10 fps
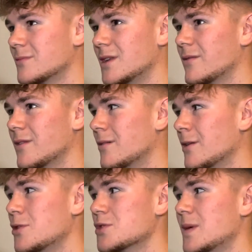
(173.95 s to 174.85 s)
Never.
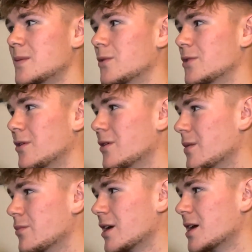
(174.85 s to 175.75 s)
Loads of people do it on
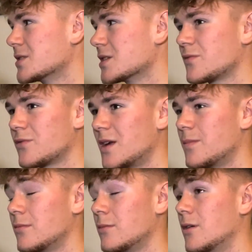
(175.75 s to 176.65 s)
their breaks. That's
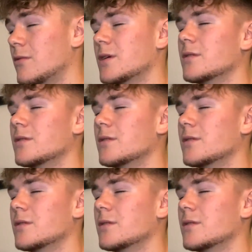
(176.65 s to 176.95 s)
free. Well,